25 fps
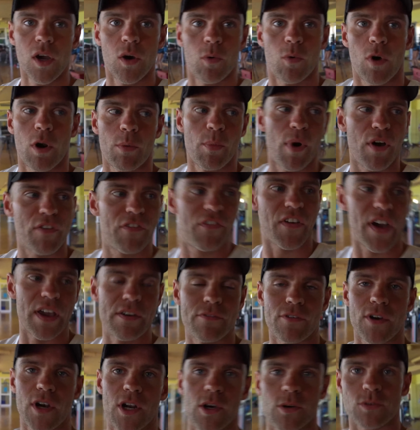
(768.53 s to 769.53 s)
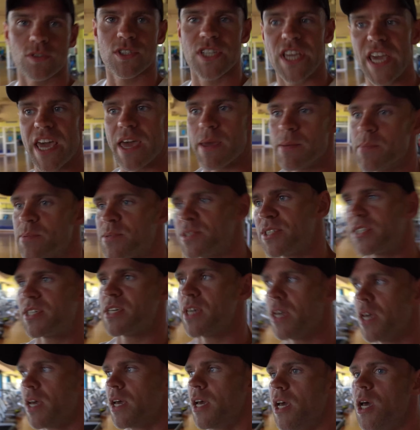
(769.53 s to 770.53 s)
one of my favourite little tips
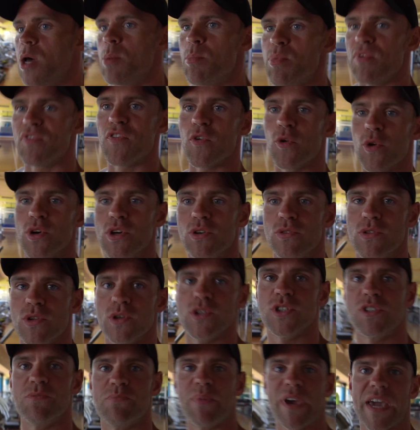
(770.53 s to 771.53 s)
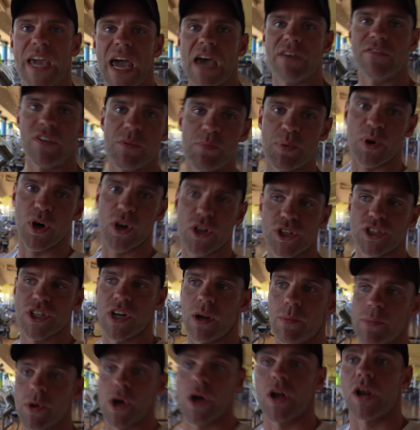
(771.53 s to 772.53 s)
before you do some big heavy push, and
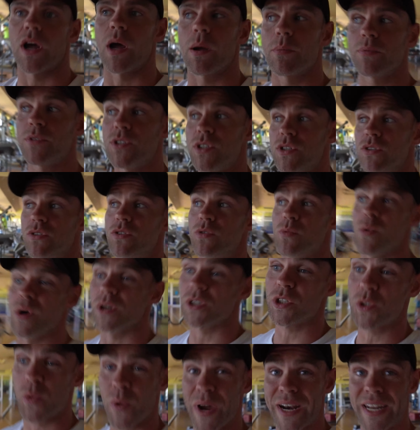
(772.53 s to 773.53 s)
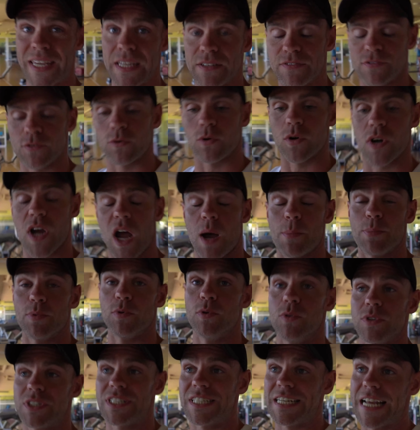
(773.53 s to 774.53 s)
I'm going up to 120 for a
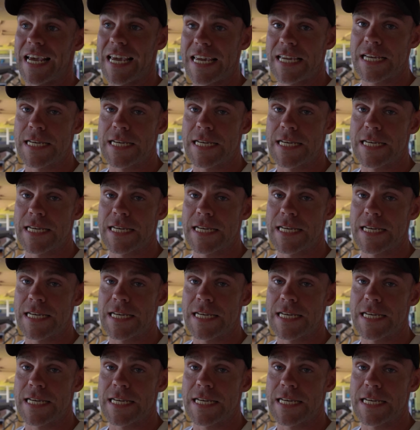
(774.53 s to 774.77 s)
couple today,